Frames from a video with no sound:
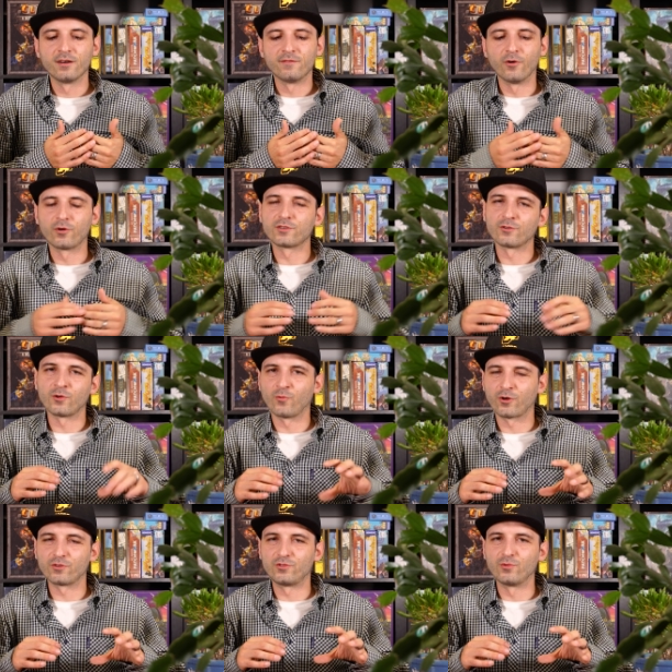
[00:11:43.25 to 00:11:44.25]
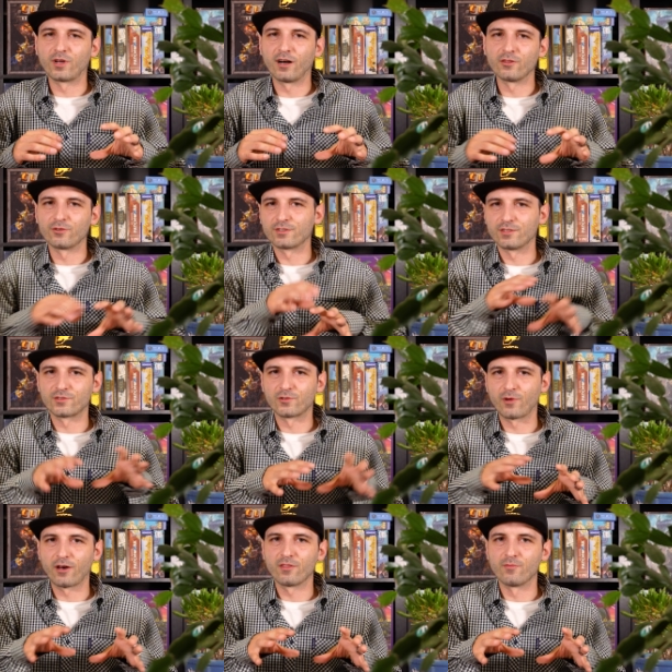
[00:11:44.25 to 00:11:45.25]
focus on 1 or 2 colors and
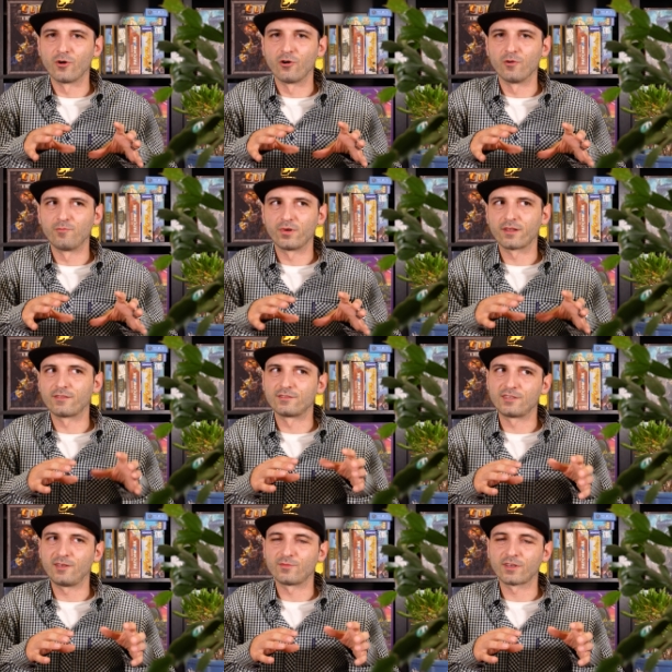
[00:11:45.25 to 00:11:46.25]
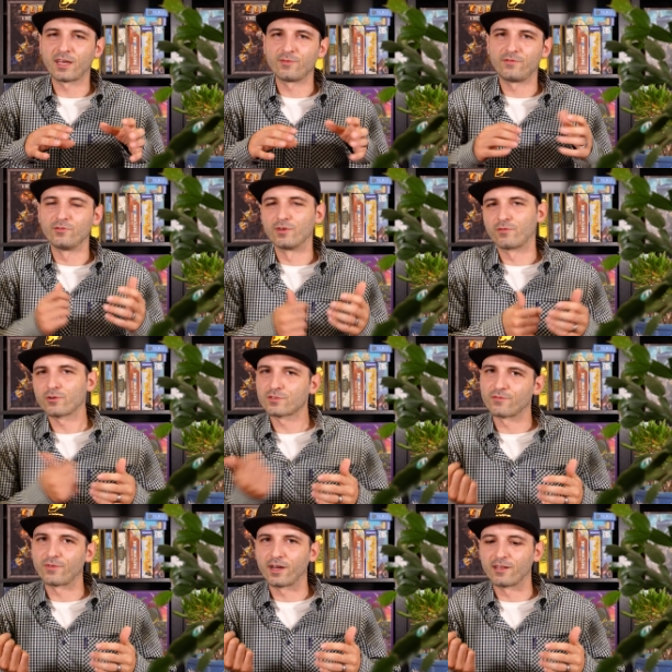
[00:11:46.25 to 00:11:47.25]
surround them all, but at the same time, if you
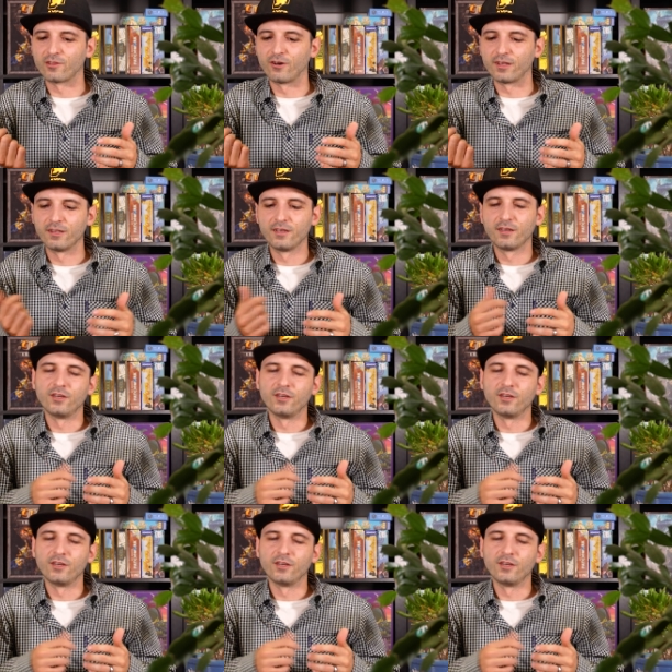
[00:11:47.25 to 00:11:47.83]
diversify a lot,